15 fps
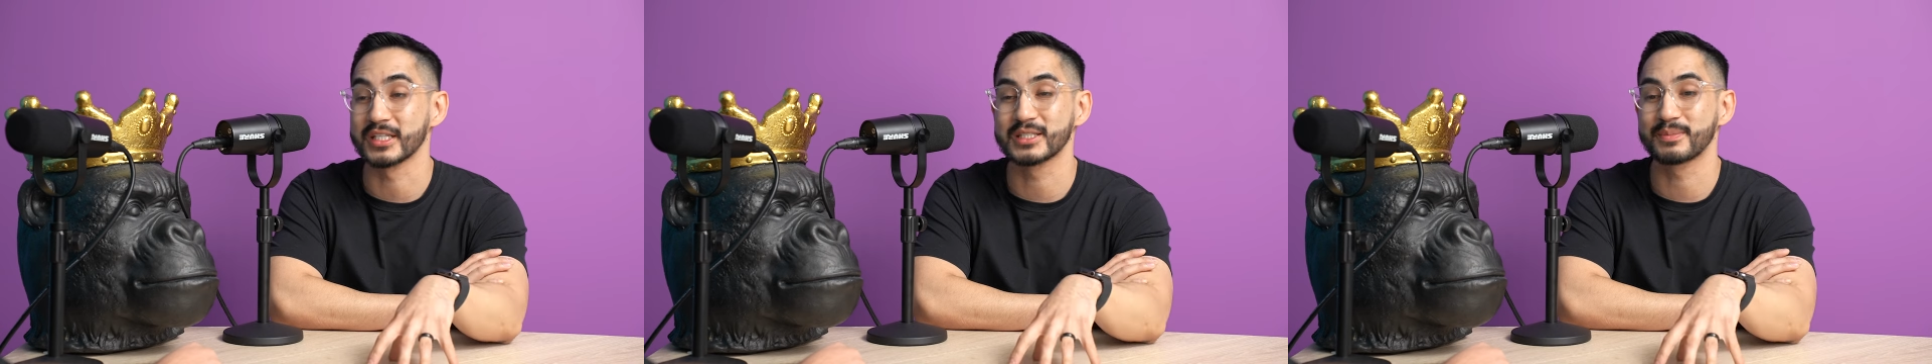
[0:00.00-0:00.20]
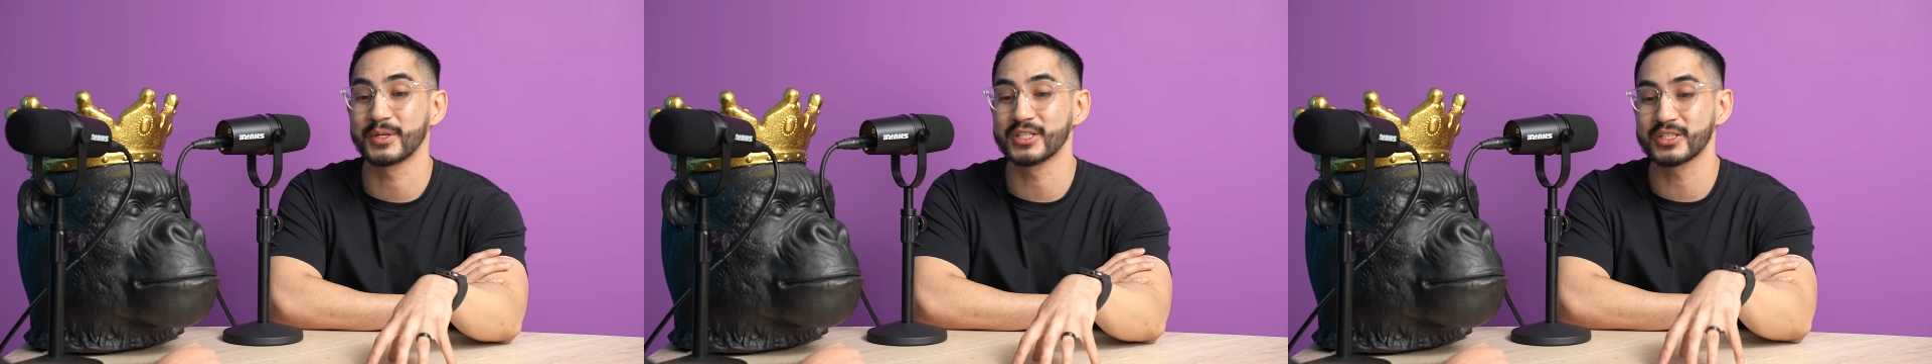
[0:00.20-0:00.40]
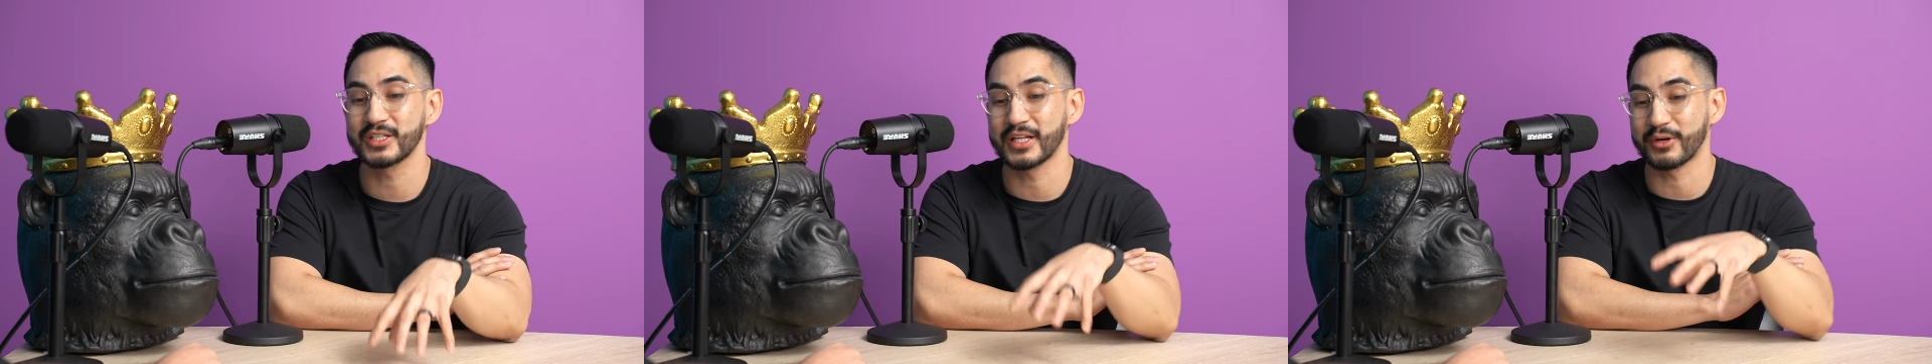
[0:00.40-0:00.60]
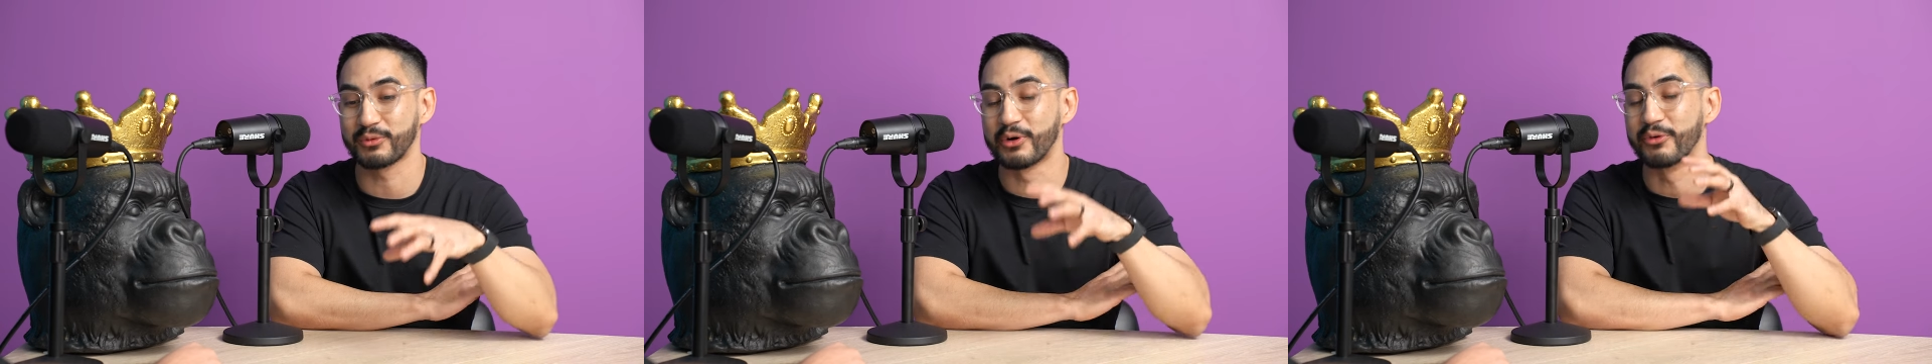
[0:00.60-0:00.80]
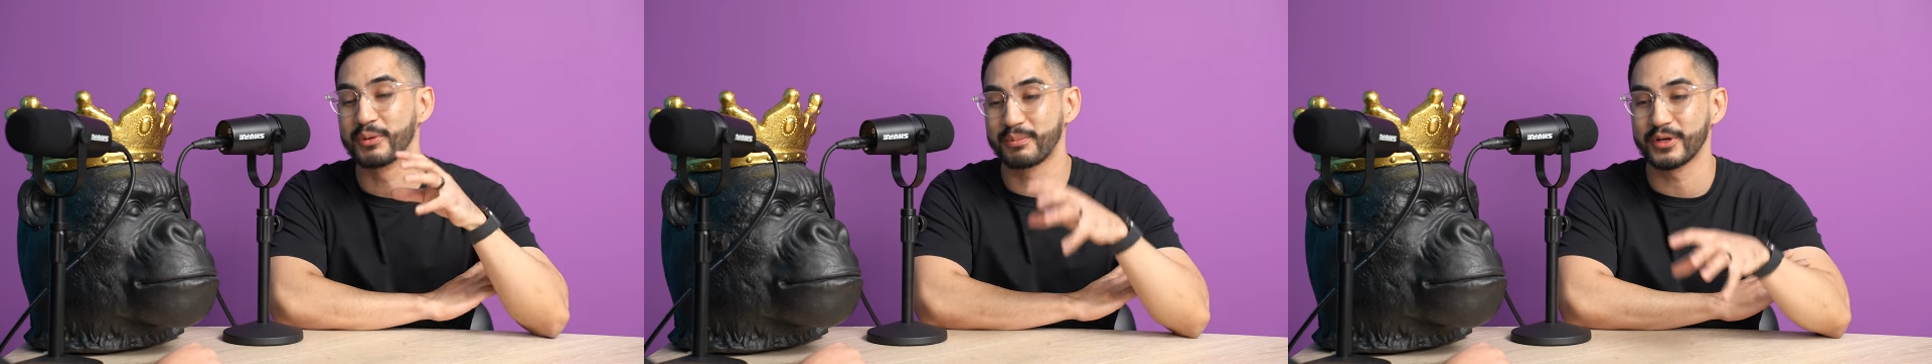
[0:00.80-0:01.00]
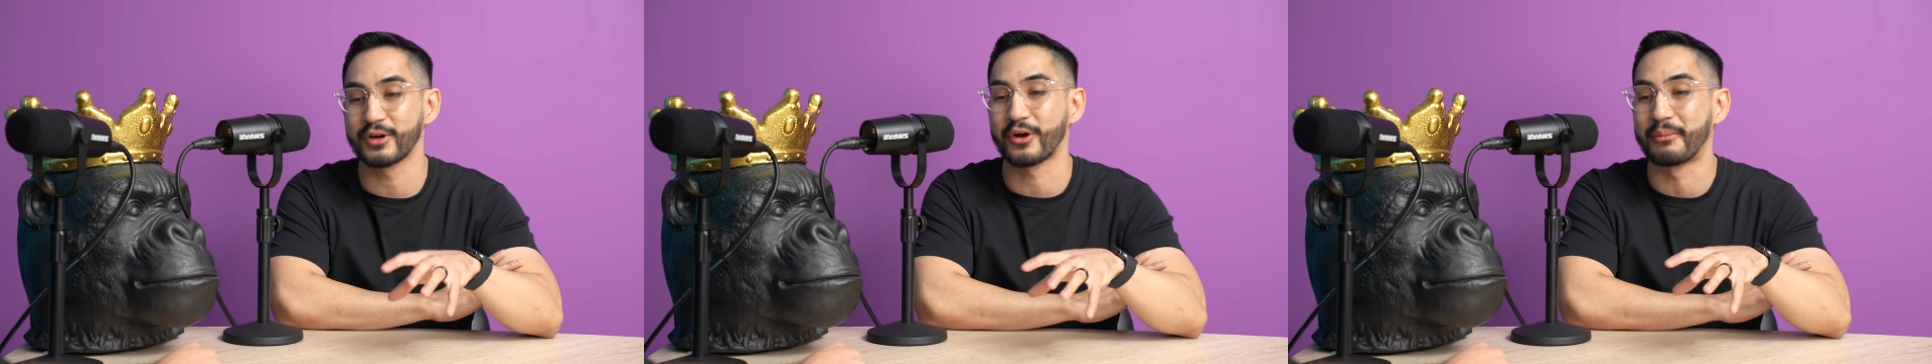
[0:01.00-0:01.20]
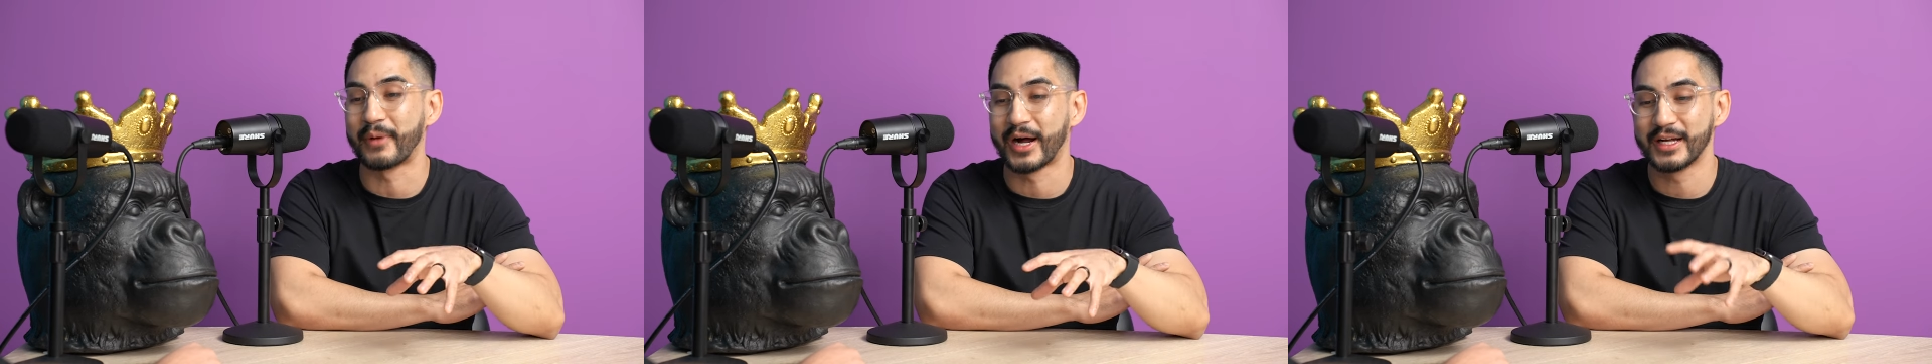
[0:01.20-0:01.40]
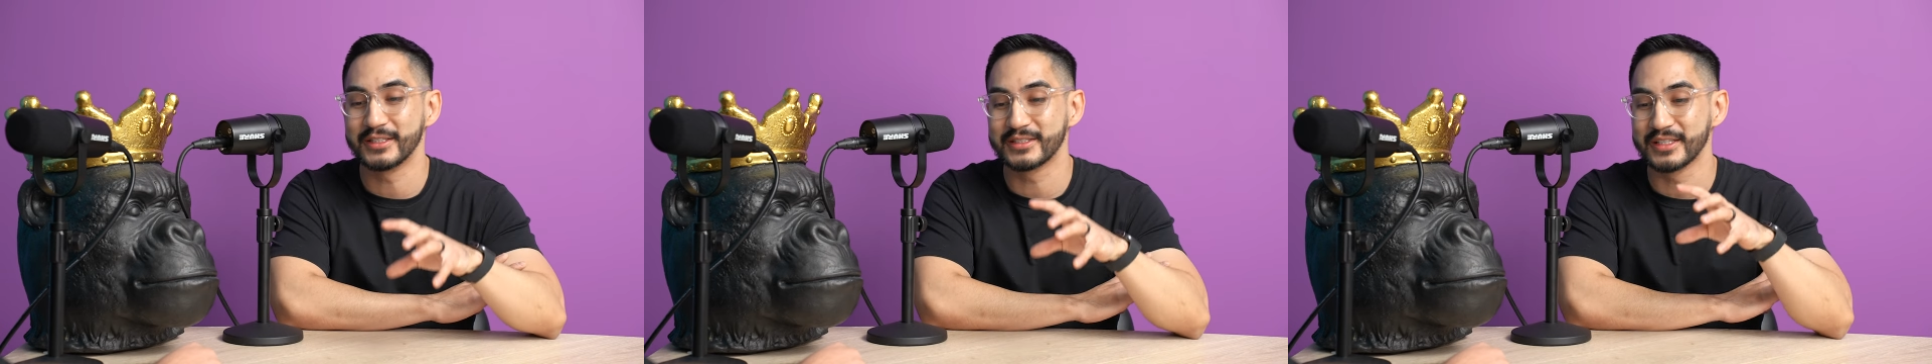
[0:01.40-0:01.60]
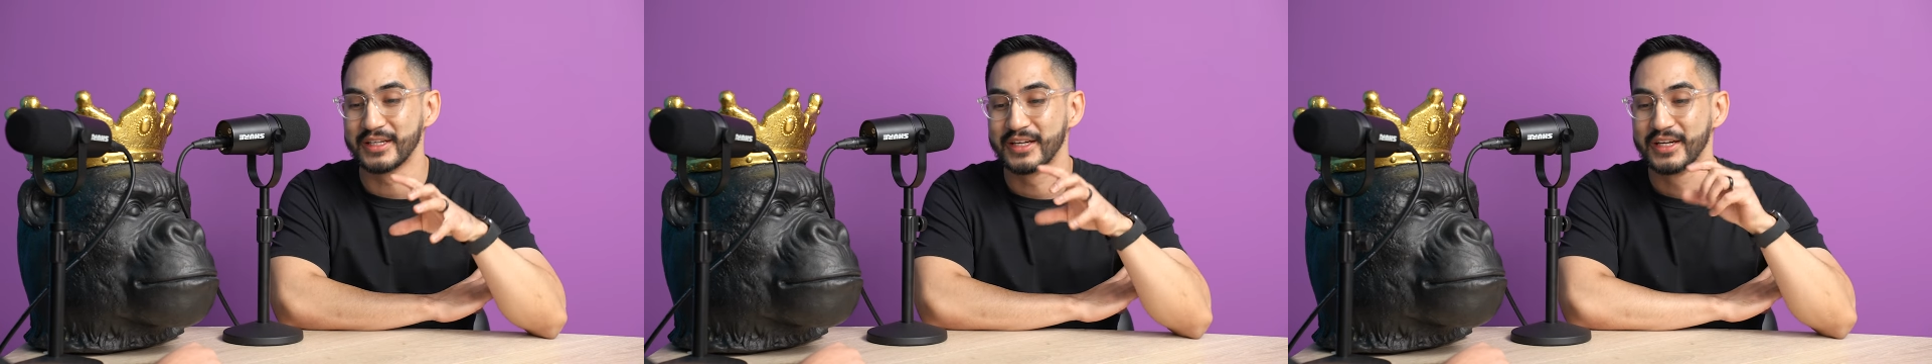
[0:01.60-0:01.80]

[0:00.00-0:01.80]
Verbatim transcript: especially like when we put our minds